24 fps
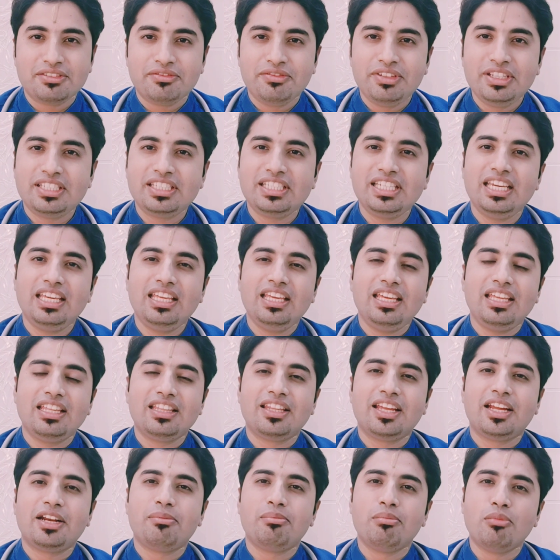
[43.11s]
we see
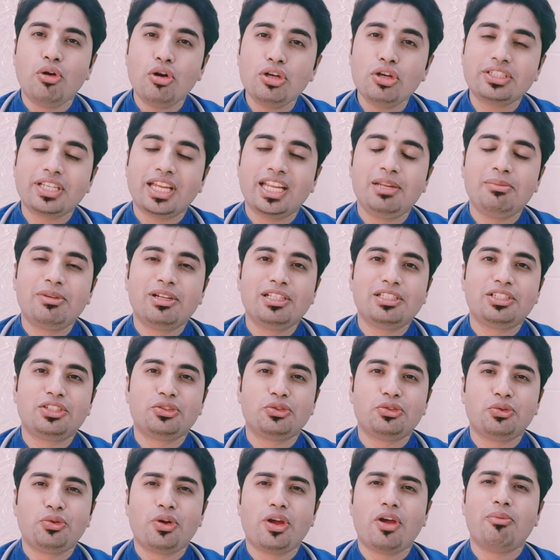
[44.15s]
that most animals
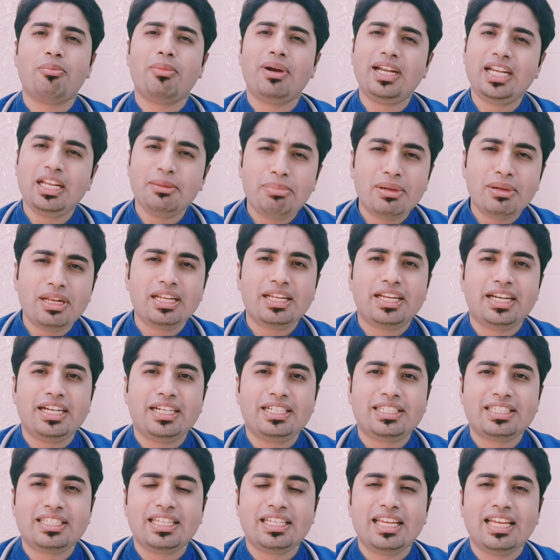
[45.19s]
who have multiple
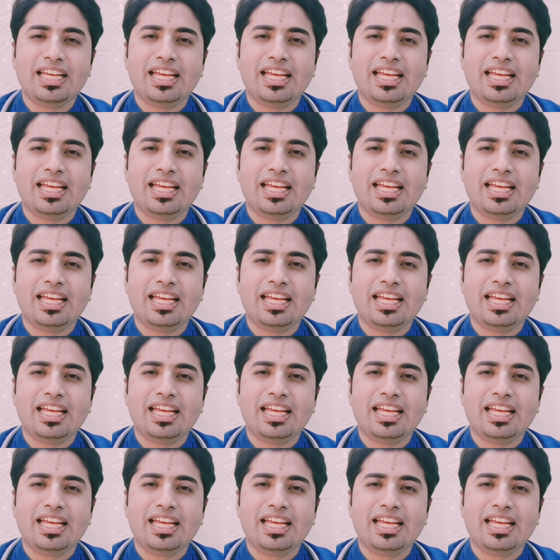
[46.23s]
kids